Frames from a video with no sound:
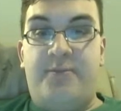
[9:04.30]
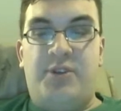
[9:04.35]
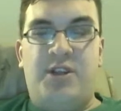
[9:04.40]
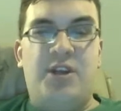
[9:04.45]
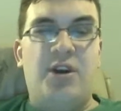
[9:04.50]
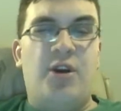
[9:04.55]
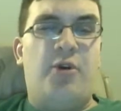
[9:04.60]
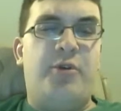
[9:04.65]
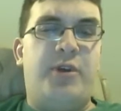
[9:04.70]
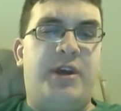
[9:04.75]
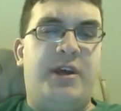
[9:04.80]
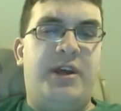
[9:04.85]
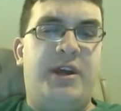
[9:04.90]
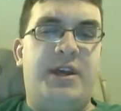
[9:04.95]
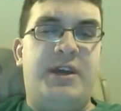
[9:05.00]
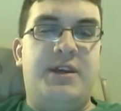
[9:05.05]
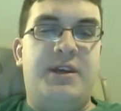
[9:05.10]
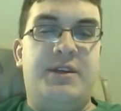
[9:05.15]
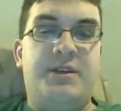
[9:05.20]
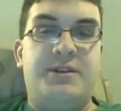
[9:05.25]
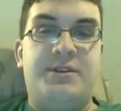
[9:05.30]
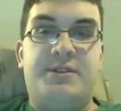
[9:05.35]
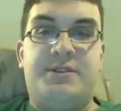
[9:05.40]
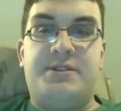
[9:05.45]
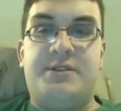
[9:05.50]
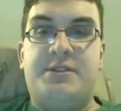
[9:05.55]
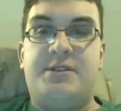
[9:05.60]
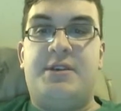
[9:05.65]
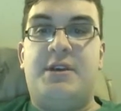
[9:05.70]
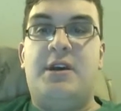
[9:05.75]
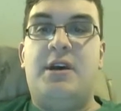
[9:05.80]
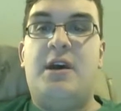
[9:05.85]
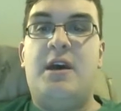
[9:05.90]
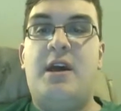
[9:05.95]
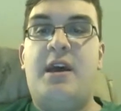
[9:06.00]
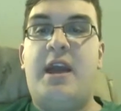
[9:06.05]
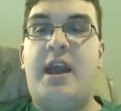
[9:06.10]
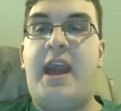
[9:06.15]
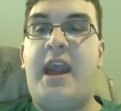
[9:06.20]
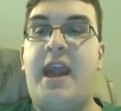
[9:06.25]
Yoda is
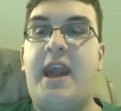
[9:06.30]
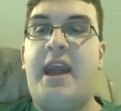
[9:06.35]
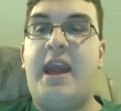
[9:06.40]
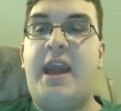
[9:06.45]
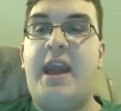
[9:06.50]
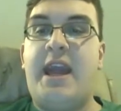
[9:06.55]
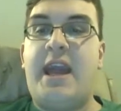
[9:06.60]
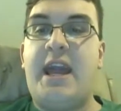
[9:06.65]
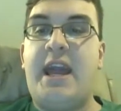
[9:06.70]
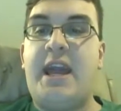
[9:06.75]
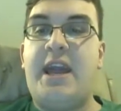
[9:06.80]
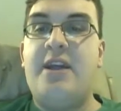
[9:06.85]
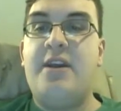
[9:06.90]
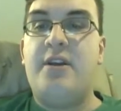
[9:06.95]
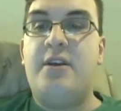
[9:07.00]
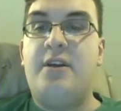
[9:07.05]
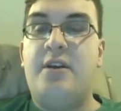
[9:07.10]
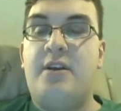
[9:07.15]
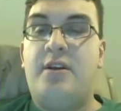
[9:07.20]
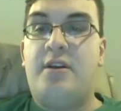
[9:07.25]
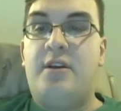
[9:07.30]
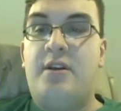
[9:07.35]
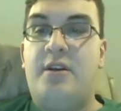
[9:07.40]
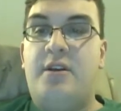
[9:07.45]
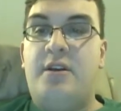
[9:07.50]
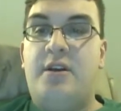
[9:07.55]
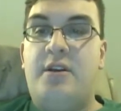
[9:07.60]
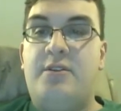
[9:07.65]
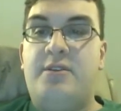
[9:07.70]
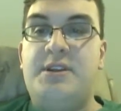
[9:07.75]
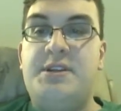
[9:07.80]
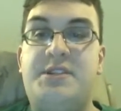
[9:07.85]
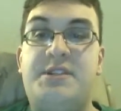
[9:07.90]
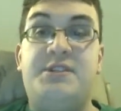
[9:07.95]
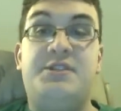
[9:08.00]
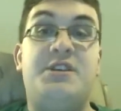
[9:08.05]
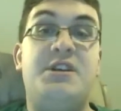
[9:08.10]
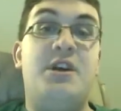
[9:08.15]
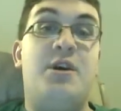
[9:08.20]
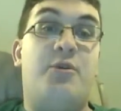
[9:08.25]
a... this
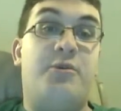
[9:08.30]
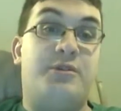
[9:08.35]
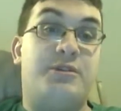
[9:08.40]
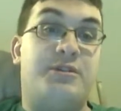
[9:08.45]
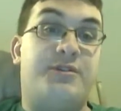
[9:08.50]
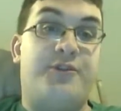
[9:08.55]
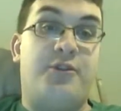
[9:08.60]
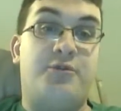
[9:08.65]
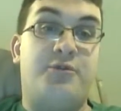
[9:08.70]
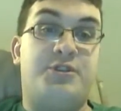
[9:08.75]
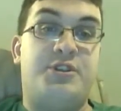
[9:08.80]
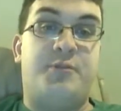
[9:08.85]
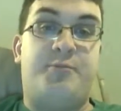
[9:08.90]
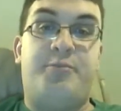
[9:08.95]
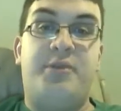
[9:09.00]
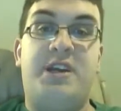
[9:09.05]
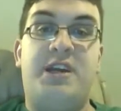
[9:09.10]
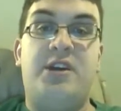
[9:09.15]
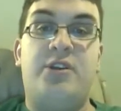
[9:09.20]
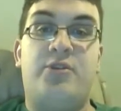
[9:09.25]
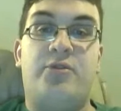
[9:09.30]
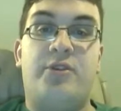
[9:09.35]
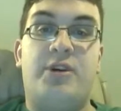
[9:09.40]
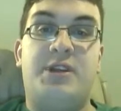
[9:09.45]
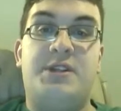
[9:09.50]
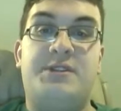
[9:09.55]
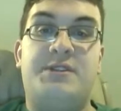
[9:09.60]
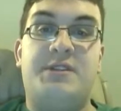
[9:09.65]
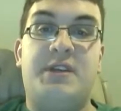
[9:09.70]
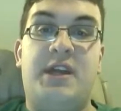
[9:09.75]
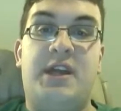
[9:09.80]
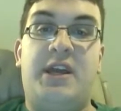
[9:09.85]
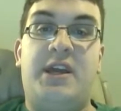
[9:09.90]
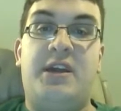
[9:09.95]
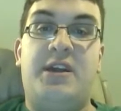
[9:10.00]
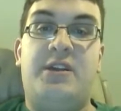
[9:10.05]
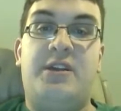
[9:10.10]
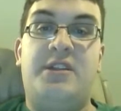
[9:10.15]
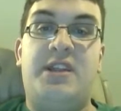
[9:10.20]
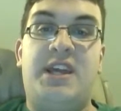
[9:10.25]
is Yoda's first appearance
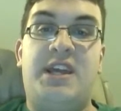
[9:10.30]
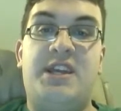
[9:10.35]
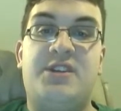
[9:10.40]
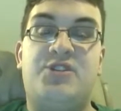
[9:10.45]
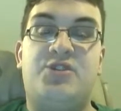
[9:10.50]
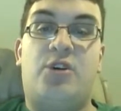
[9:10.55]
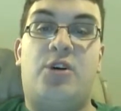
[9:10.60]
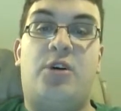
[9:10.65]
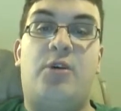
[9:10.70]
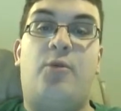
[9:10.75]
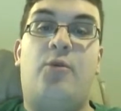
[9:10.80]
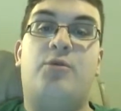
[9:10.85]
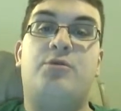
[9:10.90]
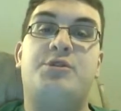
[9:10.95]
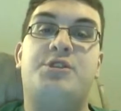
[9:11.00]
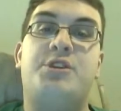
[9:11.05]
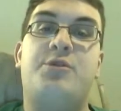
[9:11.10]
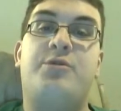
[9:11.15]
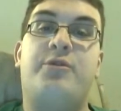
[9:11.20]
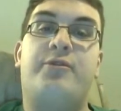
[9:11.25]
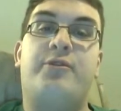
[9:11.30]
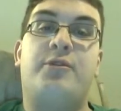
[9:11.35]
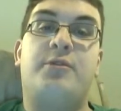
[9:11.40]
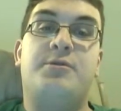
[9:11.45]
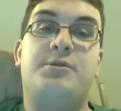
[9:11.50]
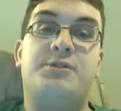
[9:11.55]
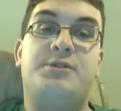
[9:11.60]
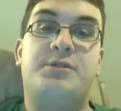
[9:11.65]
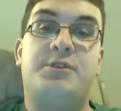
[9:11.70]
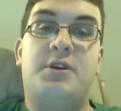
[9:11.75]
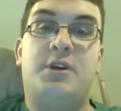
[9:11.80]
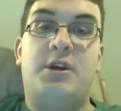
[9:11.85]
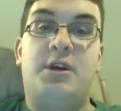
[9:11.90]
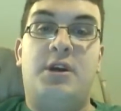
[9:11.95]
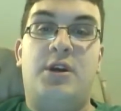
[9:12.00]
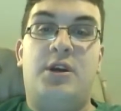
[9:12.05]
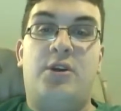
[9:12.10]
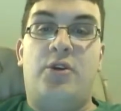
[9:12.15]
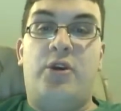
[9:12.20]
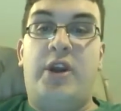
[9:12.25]
in the Star Wars universe.
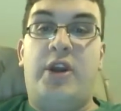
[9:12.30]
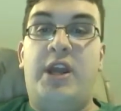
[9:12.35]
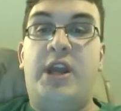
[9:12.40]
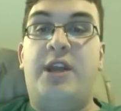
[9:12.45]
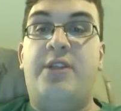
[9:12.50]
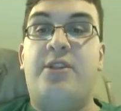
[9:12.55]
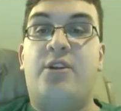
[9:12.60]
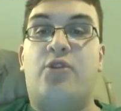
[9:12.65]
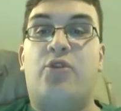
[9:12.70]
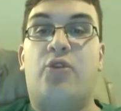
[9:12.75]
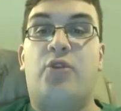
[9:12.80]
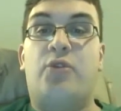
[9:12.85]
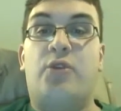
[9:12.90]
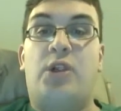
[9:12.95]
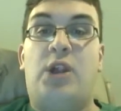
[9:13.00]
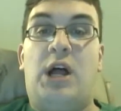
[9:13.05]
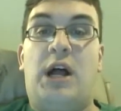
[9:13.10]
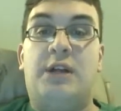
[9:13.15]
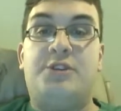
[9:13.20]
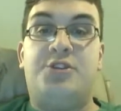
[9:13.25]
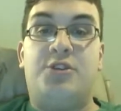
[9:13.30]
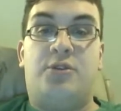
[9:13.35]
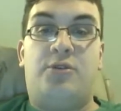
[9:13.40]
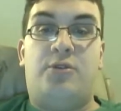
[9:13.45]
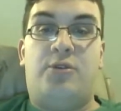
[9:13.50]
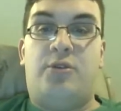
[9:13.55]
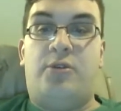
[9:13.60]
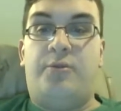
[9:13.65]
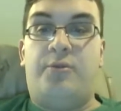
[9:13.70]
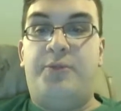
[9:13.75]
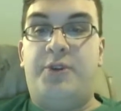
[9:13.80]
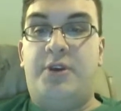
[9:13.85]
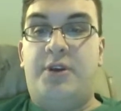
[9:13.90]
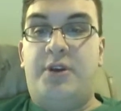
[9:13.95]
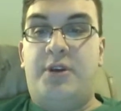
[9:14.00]
In the chronological